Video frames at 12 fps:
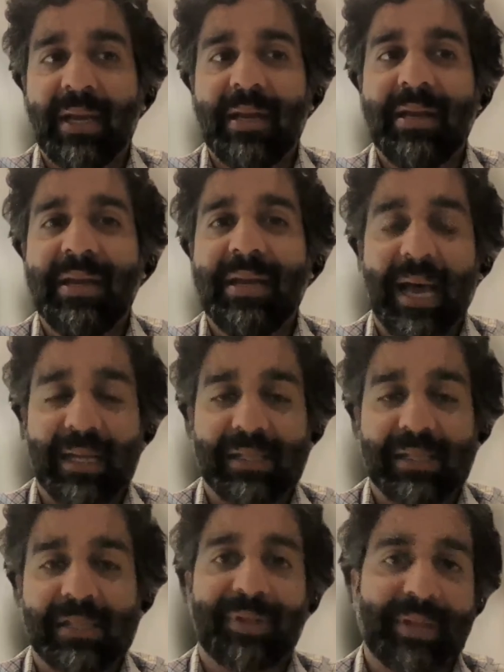not
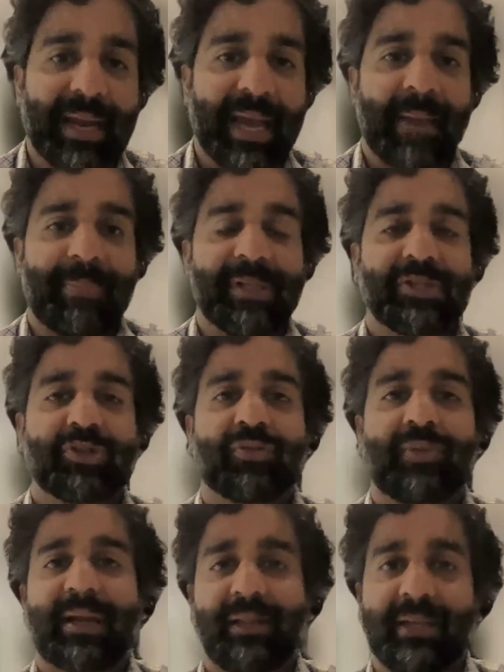something that happens
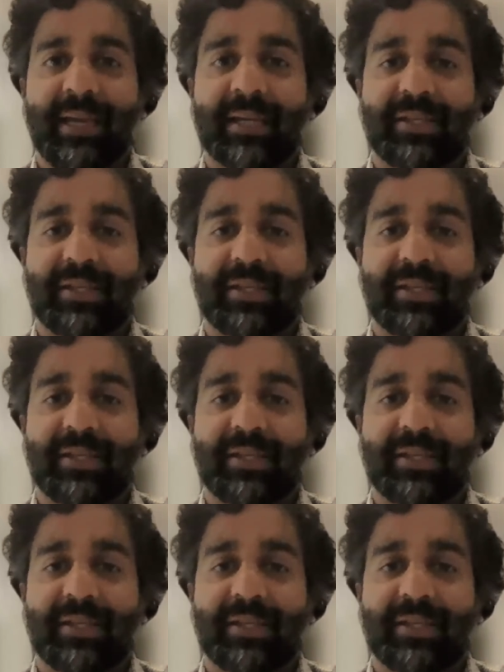directly